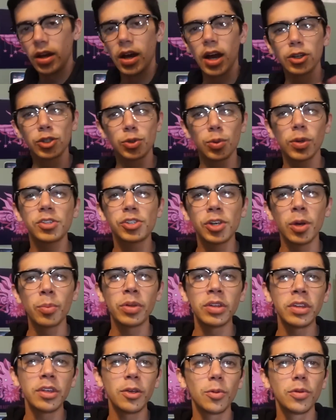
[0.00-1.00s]
I just want to jump
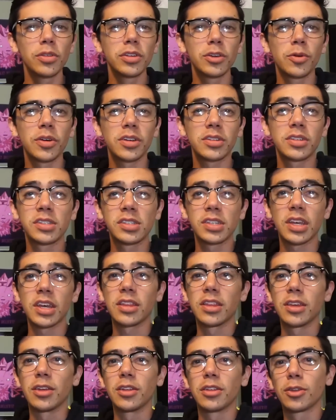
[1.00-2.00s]
in here really quick to
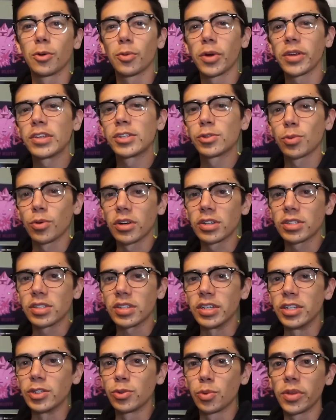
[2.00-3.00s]
say that the way this works
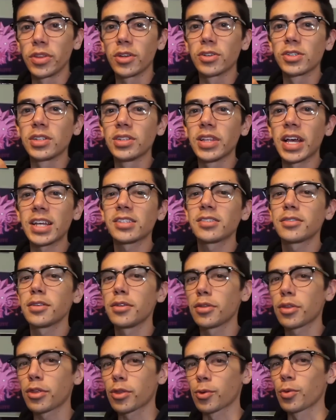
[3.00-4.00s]
is when there's less
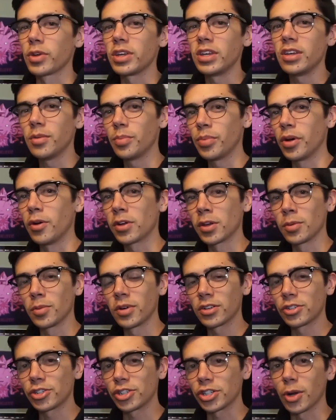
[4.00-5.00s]
than three
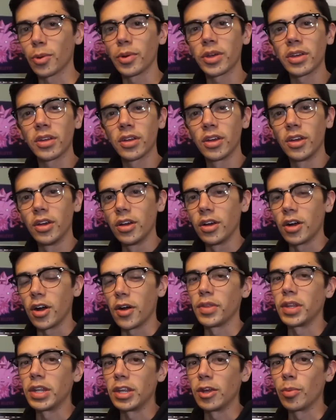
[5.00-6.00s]
Pokemon showing
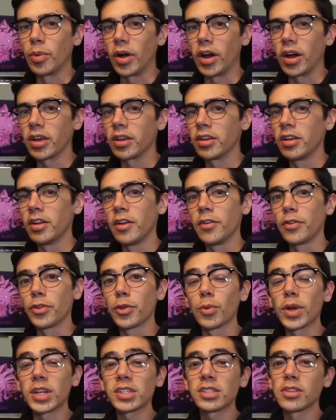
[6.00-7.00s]
on the nearby,
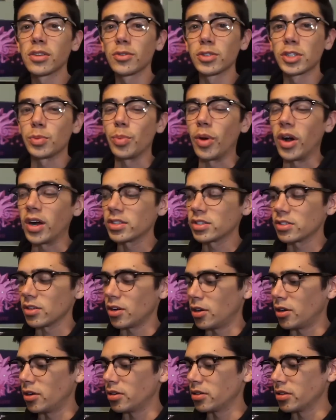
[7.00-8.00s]
the rest of those spots
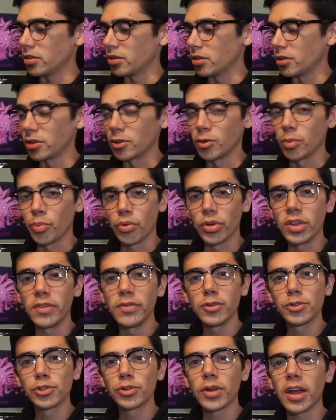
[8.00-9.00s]
on the little
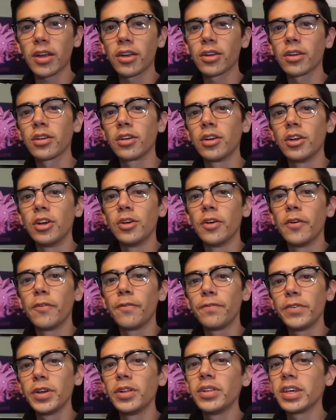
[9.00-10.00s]
preview tracker
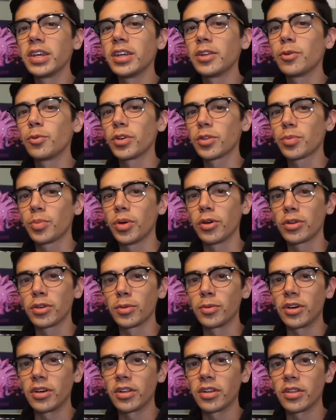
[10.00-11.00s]
fill in with
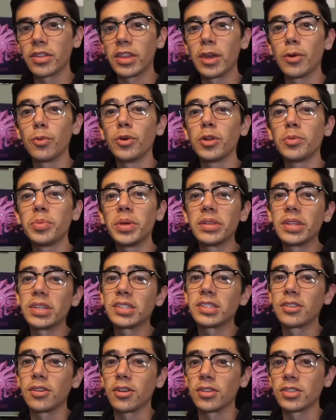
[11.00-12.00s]
Pokemon that would be
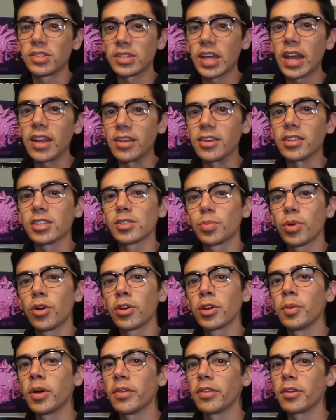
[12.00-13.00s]
listed on sightings,
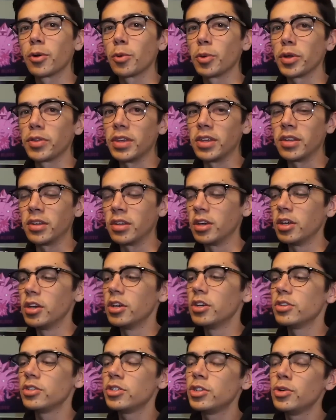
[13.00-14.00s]
Pokemon that are within
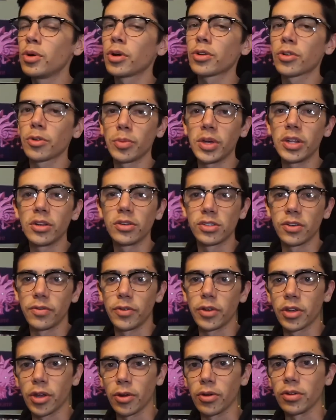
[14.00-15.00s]
200 meters of
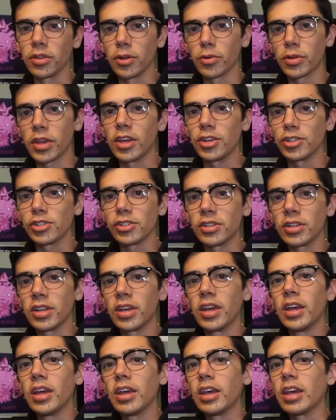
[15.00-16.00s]
your current location.
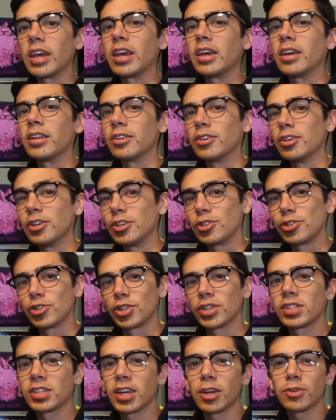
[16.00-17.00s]
And
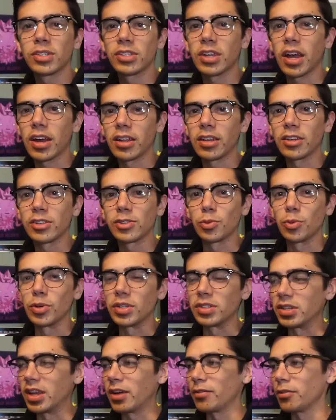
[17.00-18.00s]
just how sightings
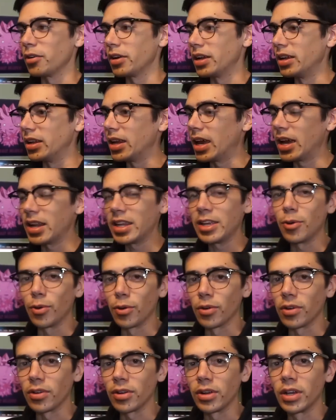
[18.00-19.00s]
was never in any
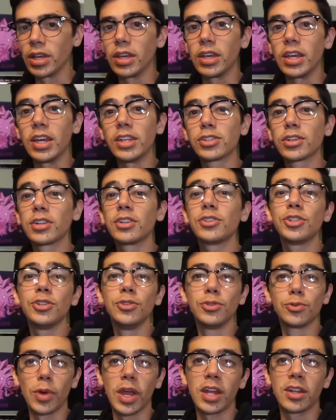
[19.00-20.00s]
order, it's going to
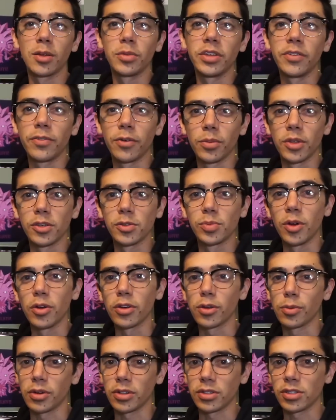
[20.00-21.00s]
choose randomly from those
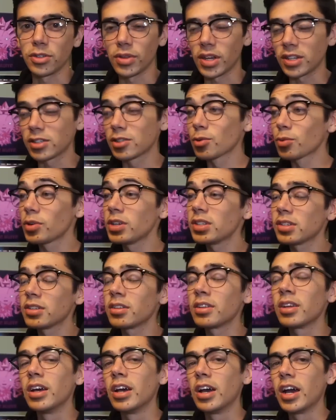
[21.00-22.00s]
Pokemon. So that's the
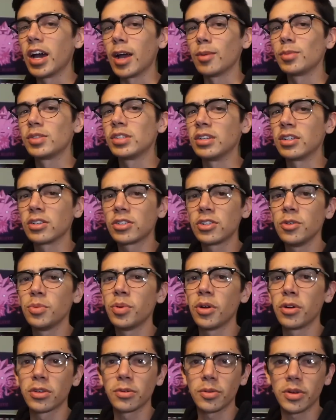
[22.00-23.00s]
reason I'm seeing two
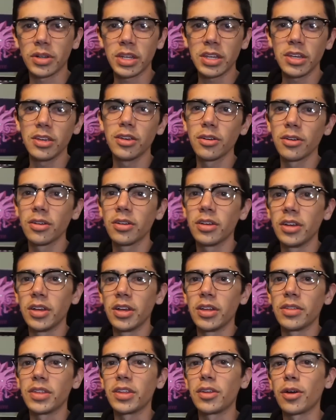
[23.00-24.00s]
Pokemon here
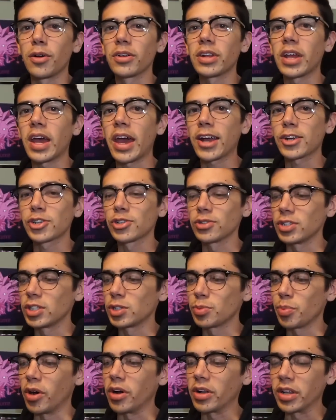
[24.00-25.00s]
that aren't actually
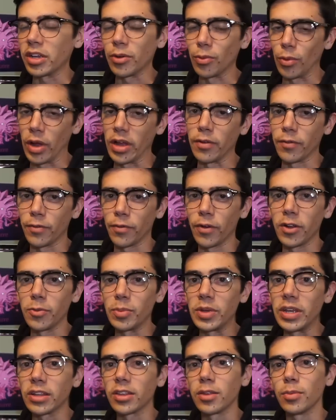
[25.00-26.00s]
spawning right in front
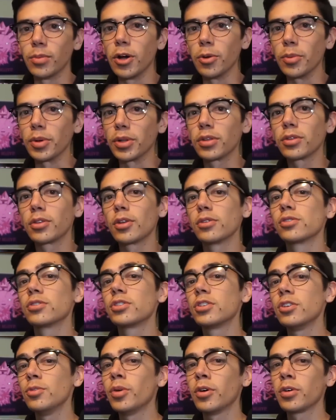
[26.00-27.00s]
of me at the moment. Those are
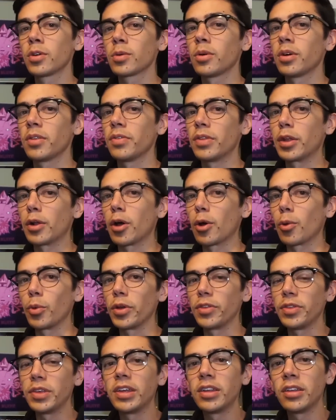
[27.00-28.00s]
two Pokemon that are
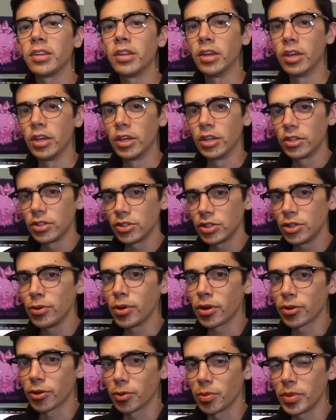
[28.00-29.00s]
within
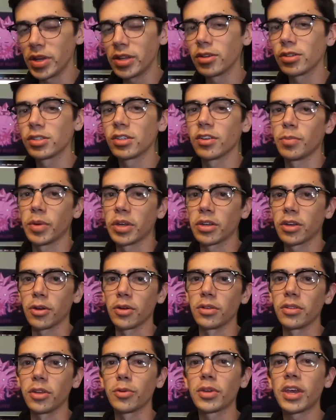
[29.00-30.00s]
200 meters of my
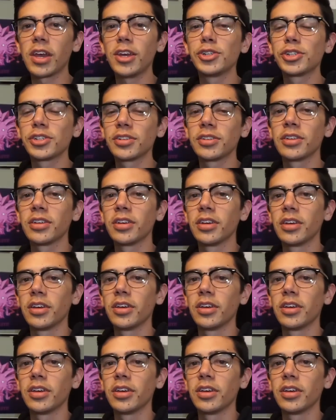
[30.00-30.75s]
current location.